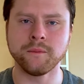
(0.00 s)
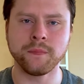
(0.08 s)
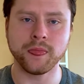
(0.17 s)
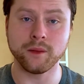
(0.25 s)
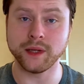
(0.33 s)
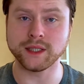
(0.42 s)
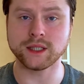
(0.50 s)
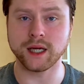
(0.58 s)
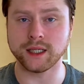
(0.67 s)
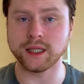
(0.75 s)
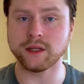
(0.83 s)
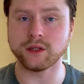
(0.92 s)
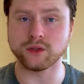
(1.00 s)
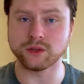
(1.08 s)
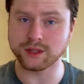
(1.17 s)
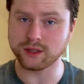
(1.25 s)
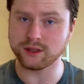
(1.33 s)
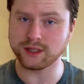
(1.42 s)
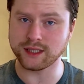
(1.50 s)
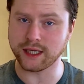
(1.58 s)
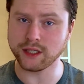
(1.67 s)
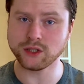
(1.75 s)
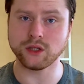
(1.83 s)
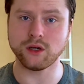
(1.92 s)
The basic idea, though, is set a
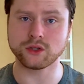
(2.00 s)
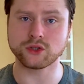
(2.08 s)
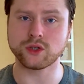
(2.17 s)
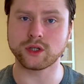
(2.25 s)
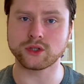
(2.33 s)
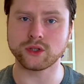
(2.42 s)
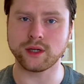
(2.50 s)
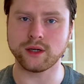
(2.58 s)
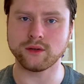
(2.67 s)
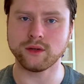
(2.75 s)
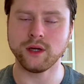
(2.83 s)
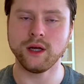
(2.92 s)
song structure out